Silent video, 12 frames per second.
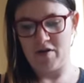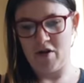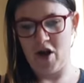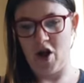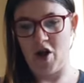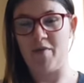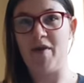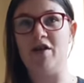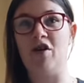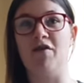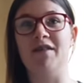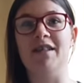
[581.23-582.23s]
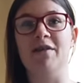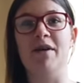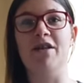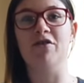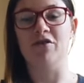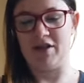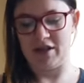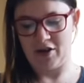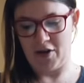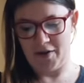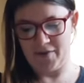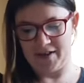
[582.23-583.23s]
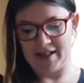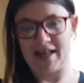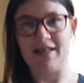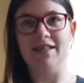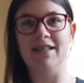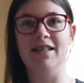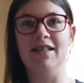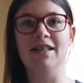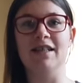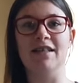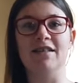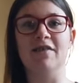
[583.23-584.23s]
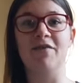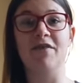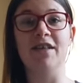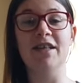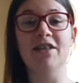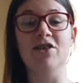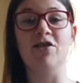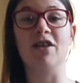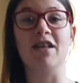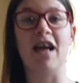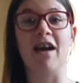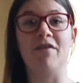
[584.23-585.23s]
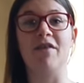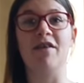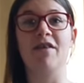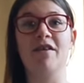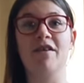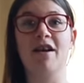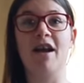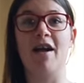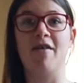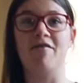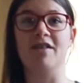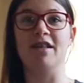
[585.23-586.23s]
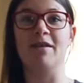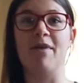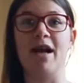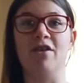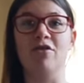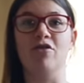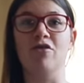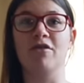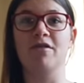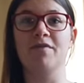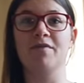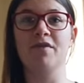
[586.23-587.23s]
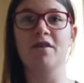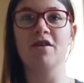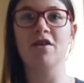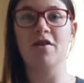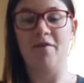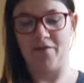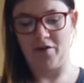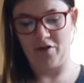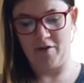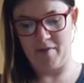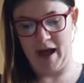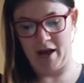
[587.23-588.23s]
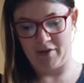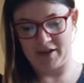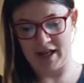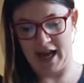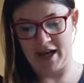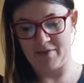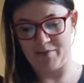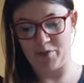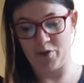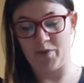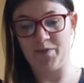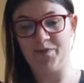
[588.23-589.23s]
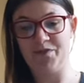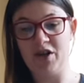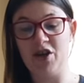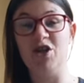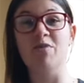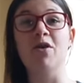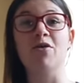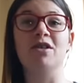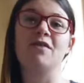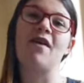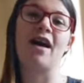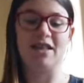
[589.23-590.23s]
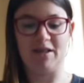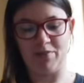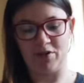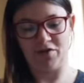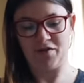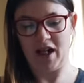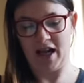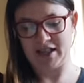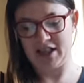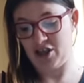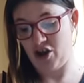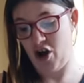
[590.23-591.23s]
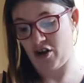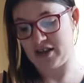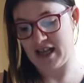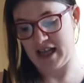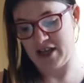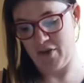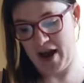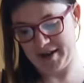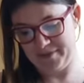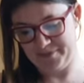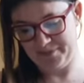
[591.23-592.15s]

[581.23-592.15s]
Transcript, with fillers: Um, and obviously when all this COVID-19 is finished, you can have a really better look for them outside, but you mostly find these butterflies in your garden anyway.